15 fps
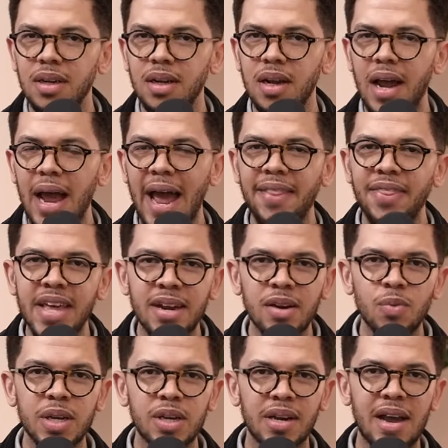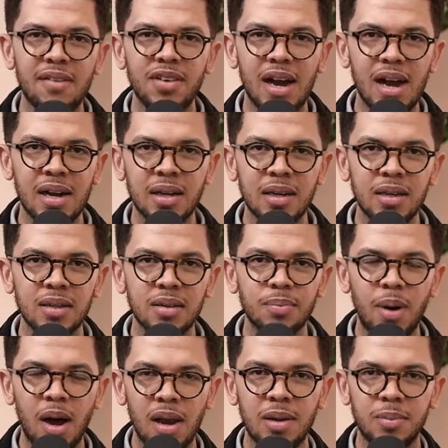And then we could have a hung
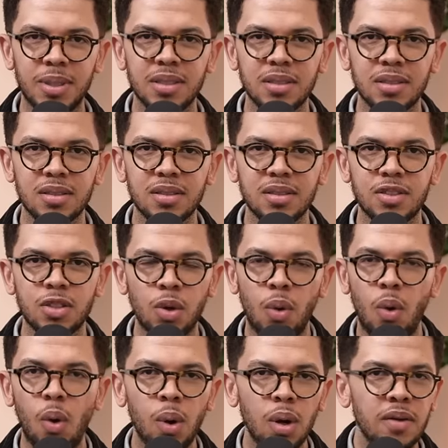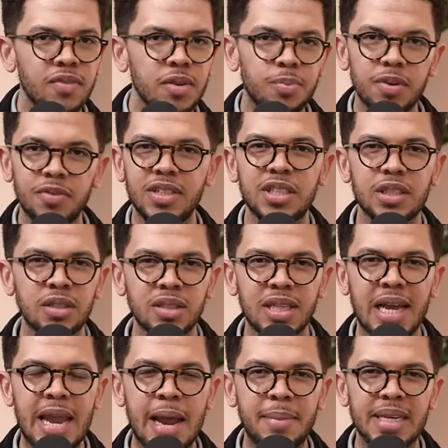parliament. So all of the provincial
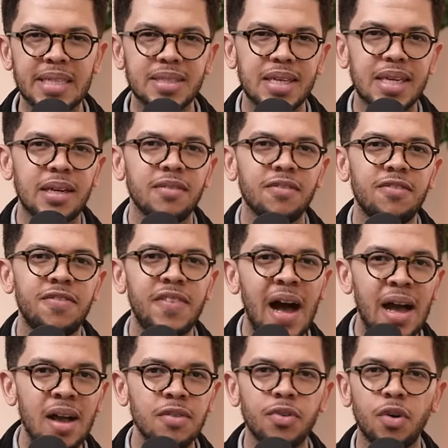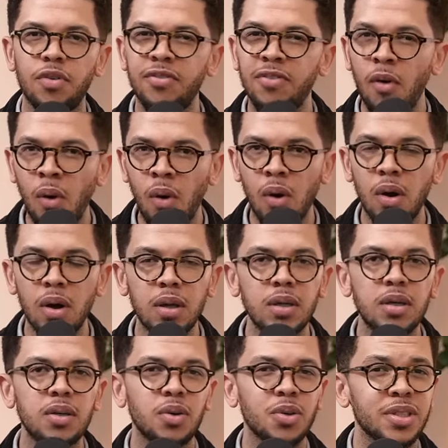dynamics in five or four
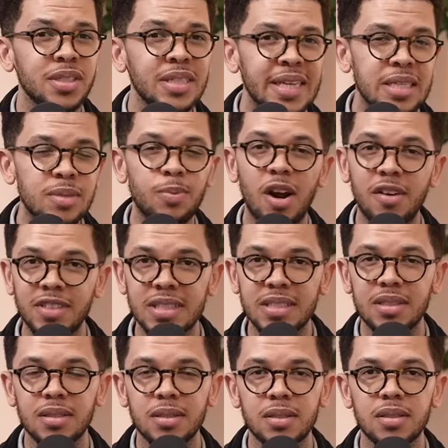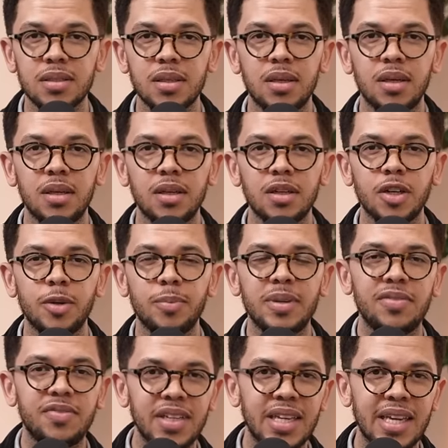or six provinces could be
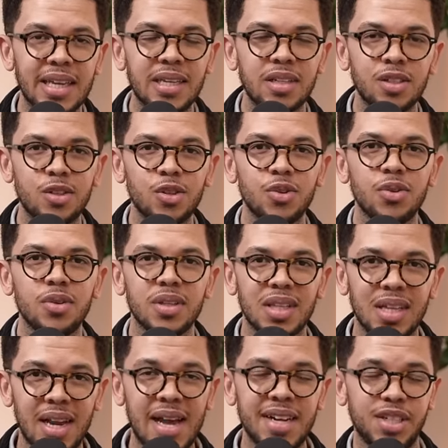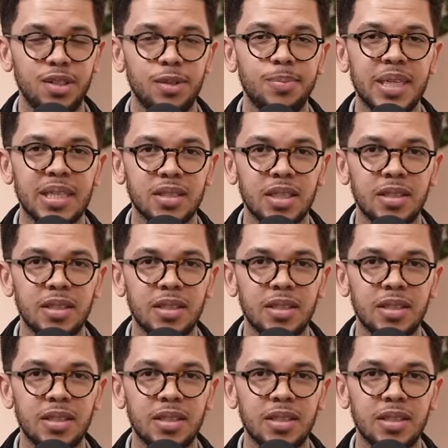feeding into the national picture.